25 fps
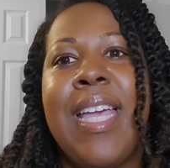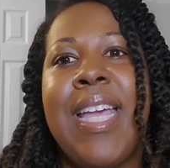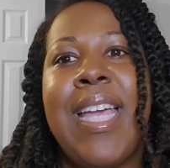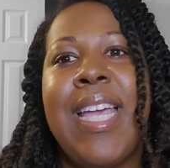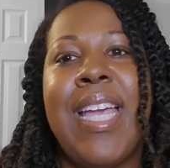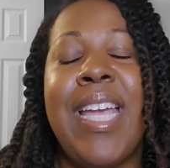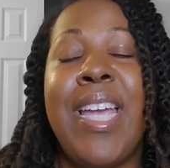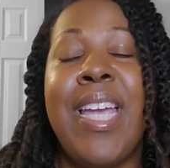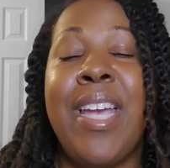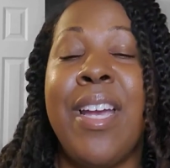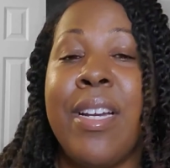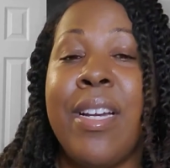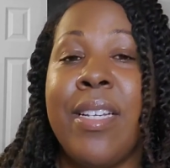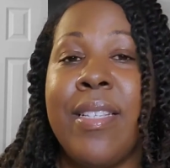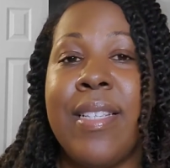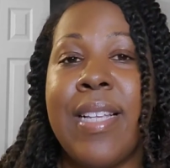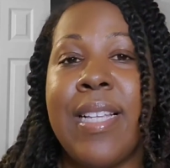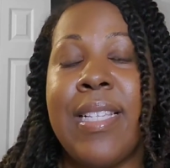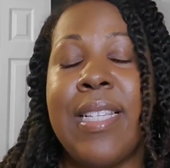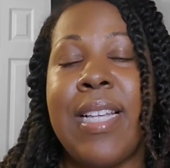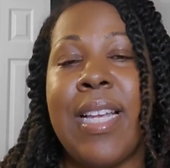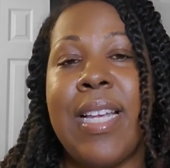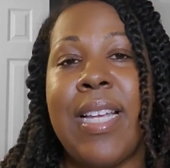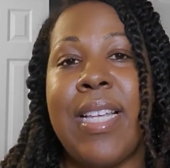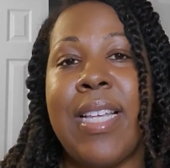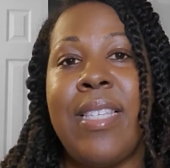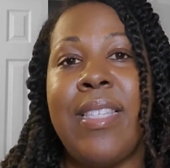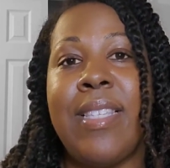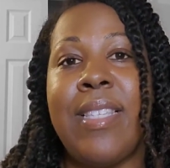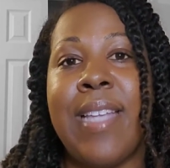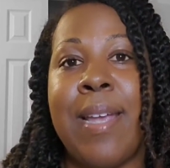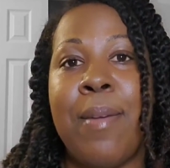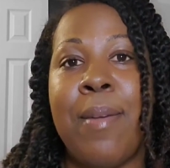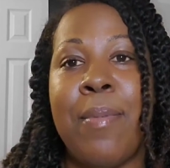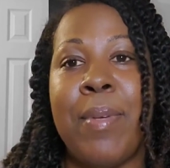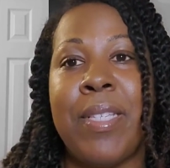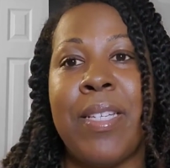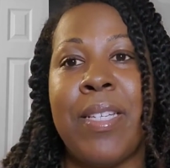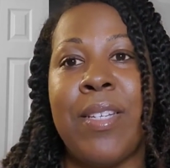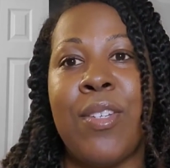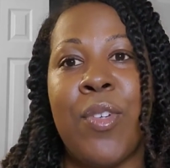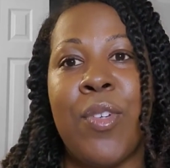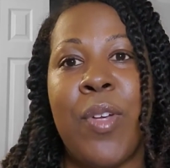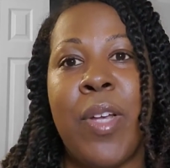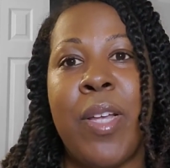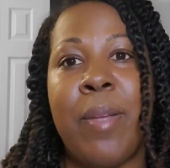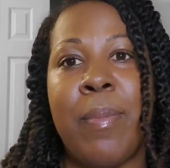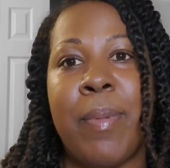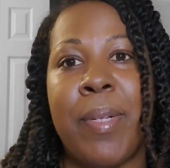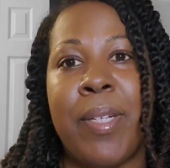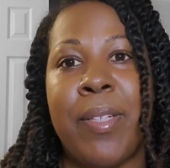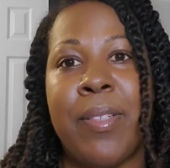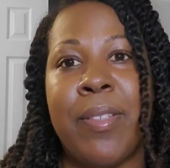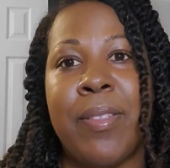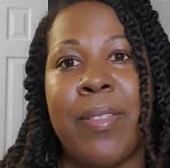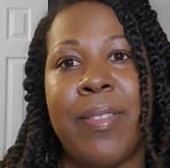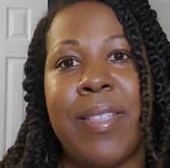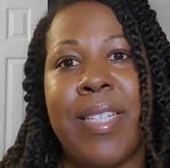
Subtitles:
Eric says that his date was enjoyable.